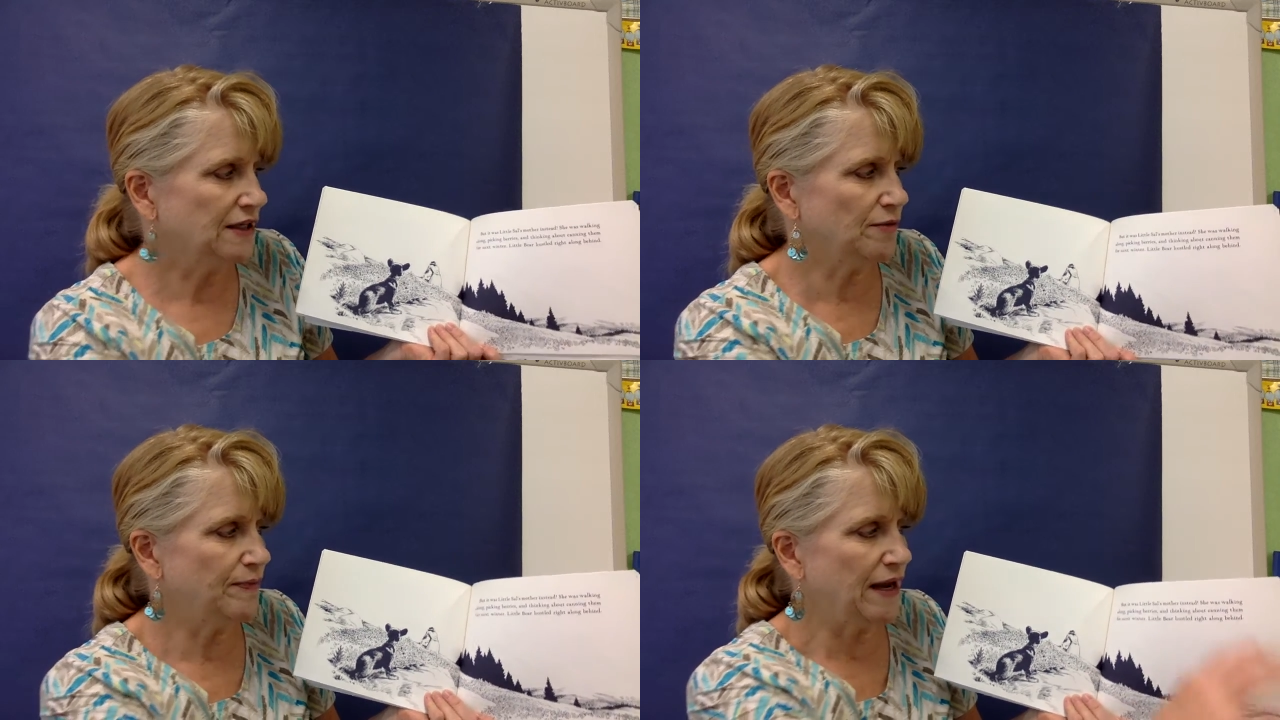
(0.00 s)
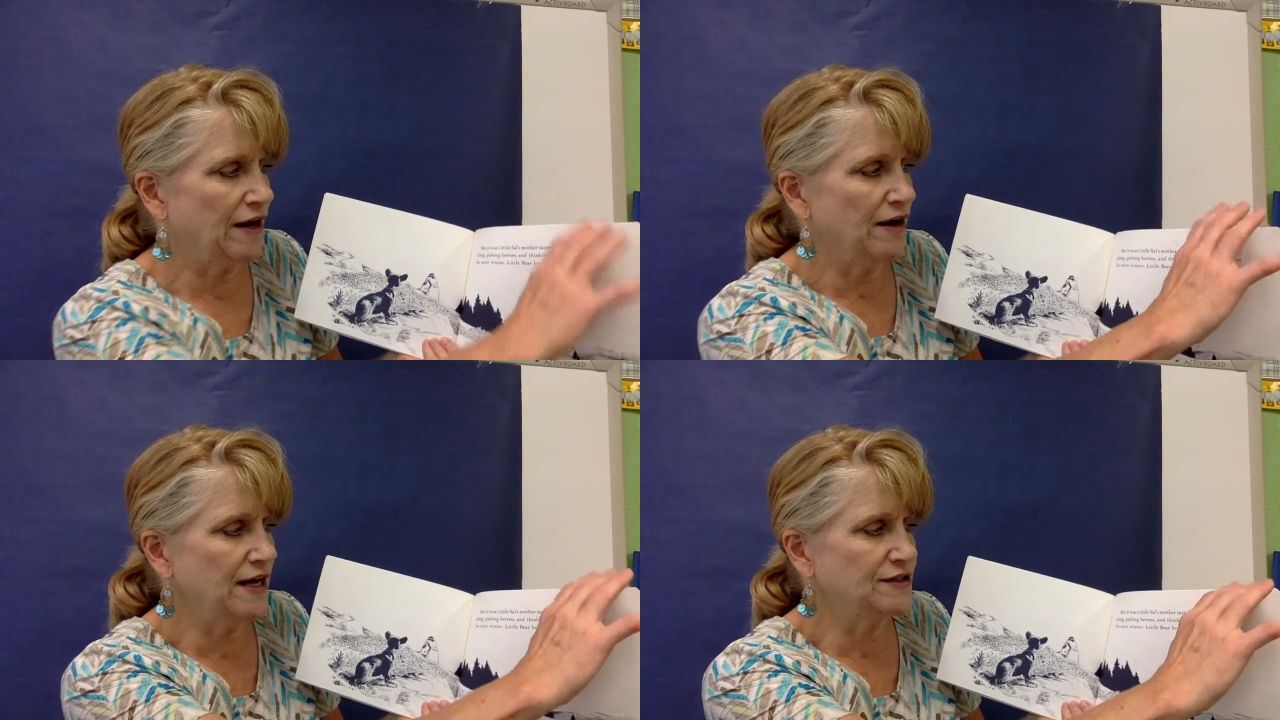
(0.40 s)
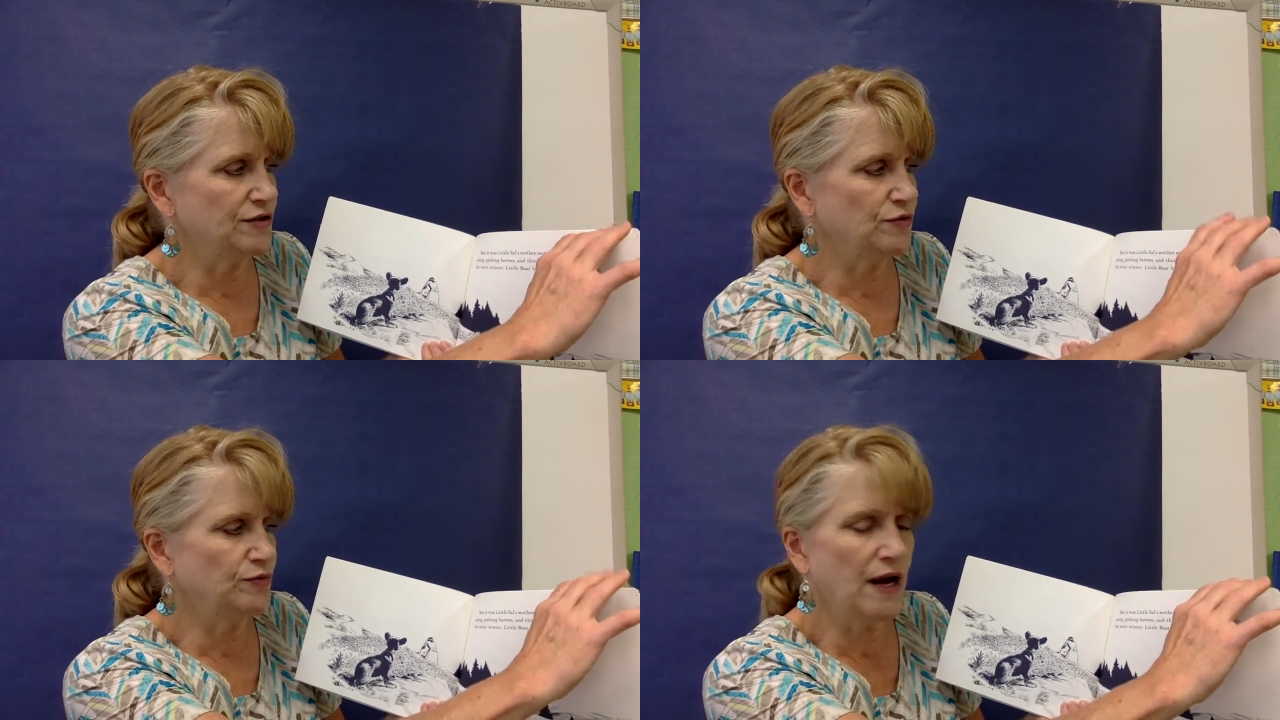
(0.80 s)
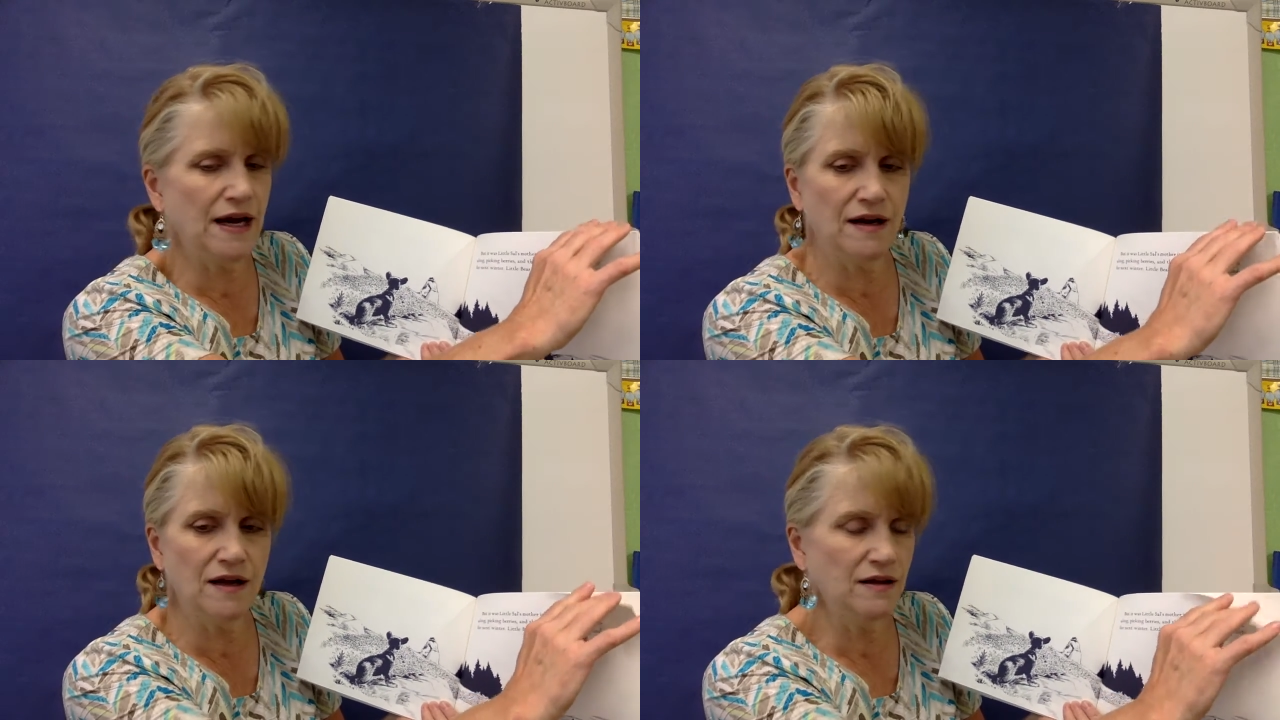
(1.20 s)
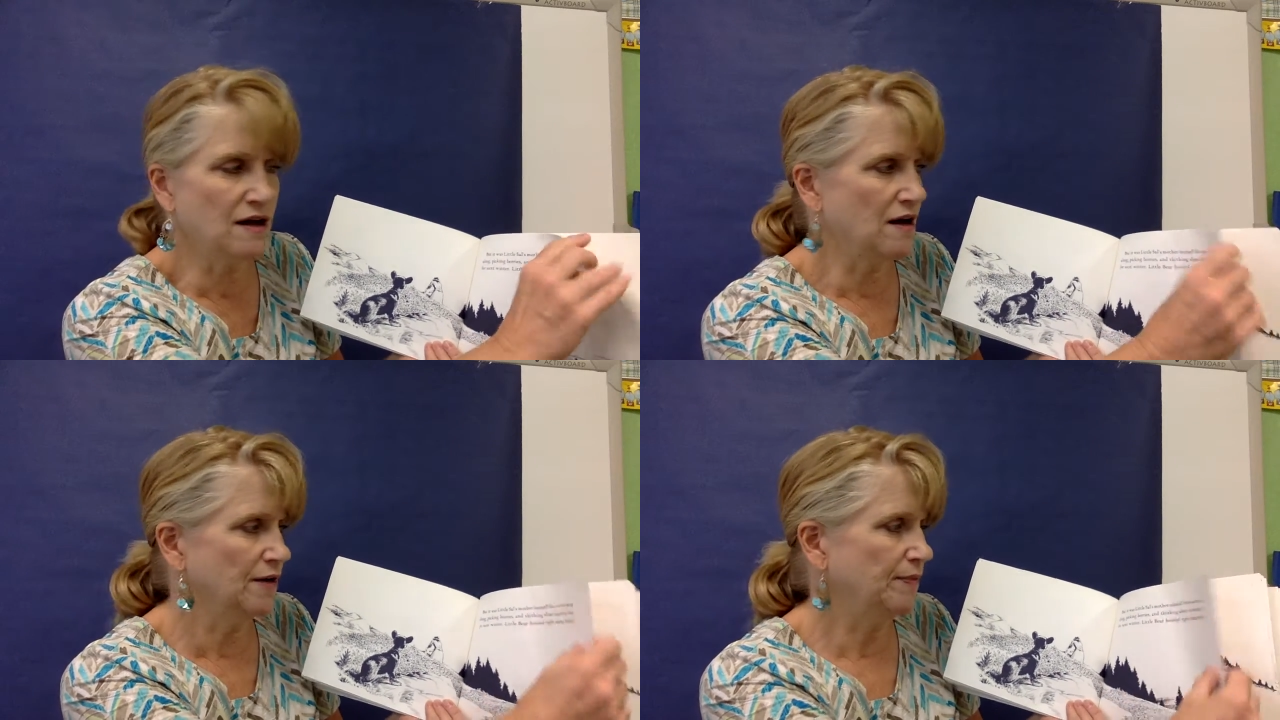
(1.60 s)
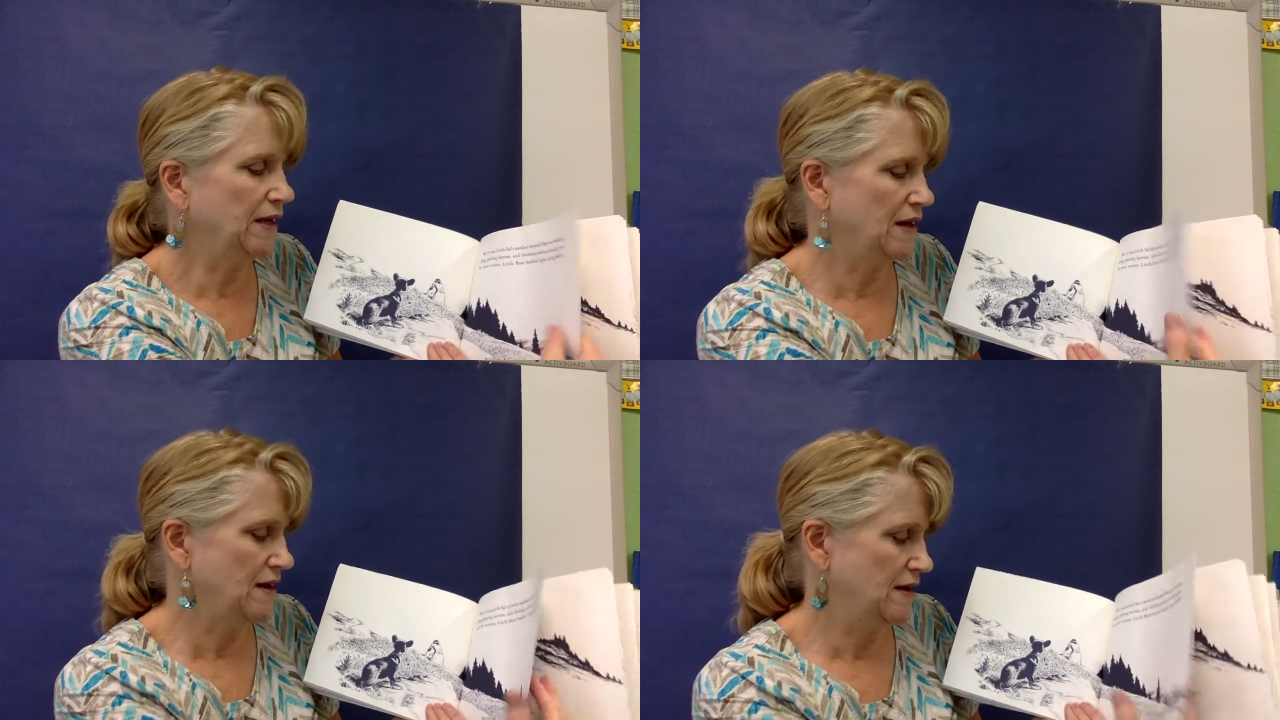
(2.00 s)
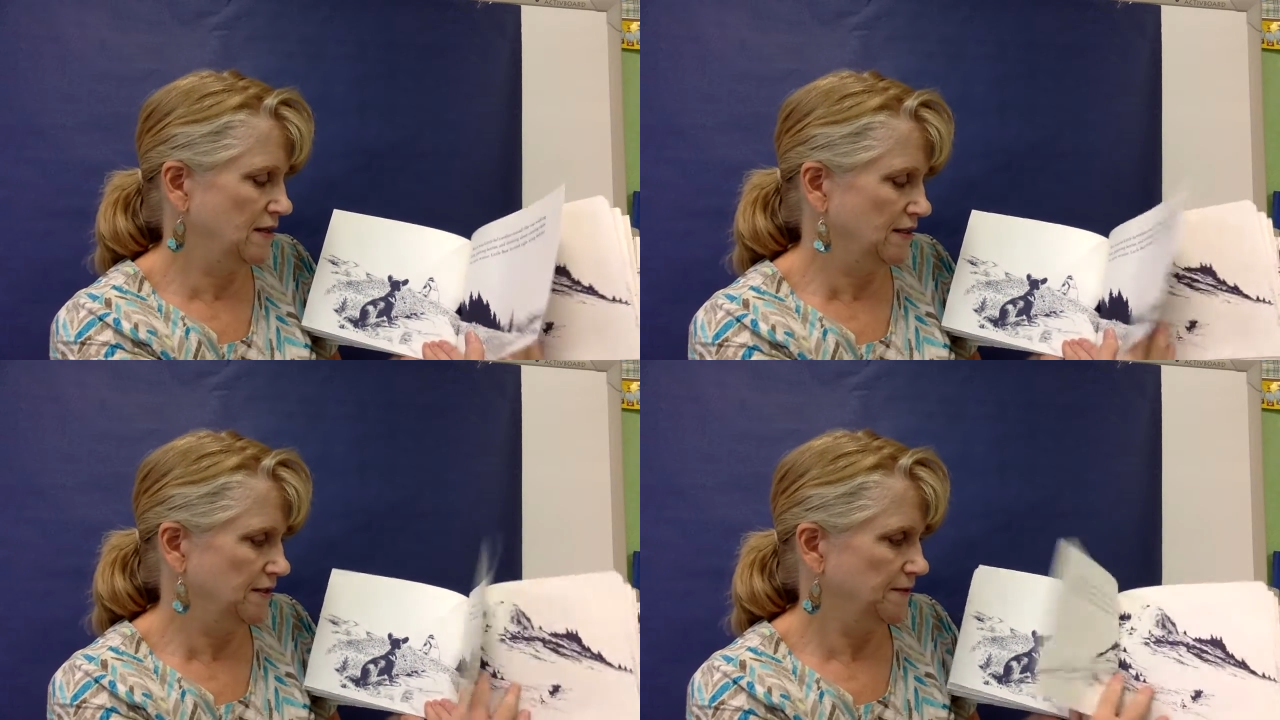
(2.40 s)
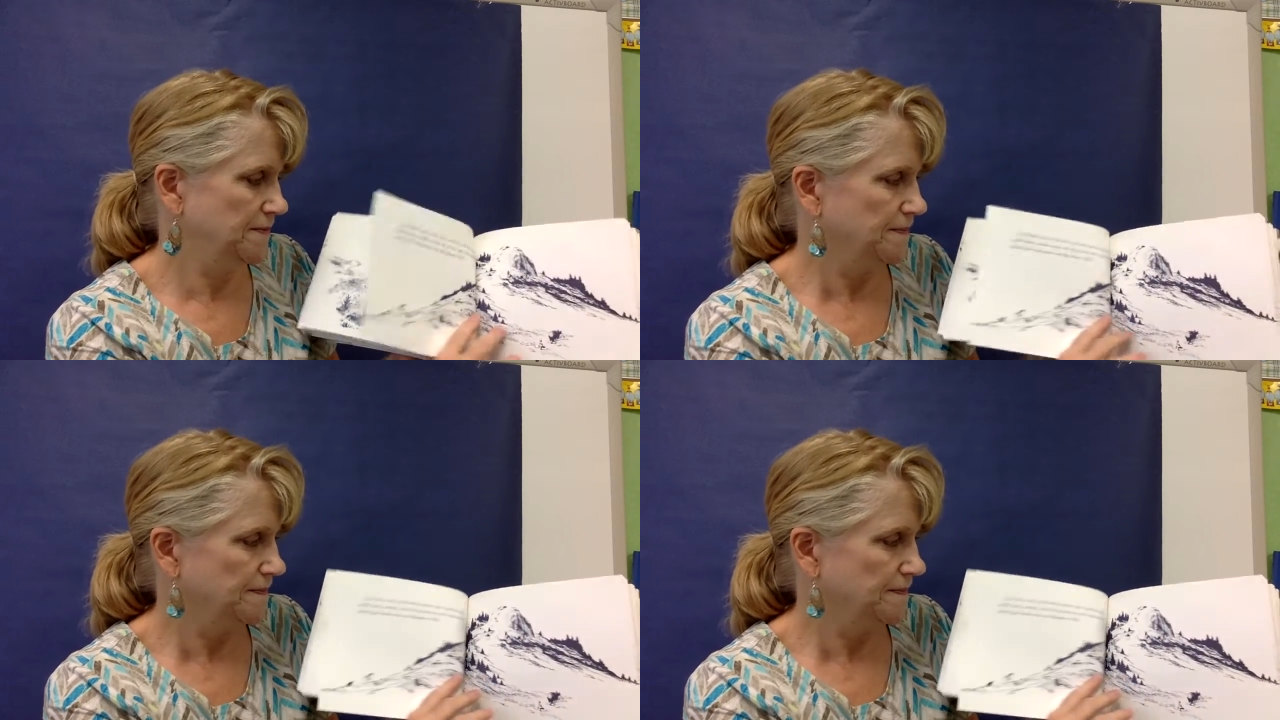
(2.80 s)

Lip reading: Little Bear hustled right along behind.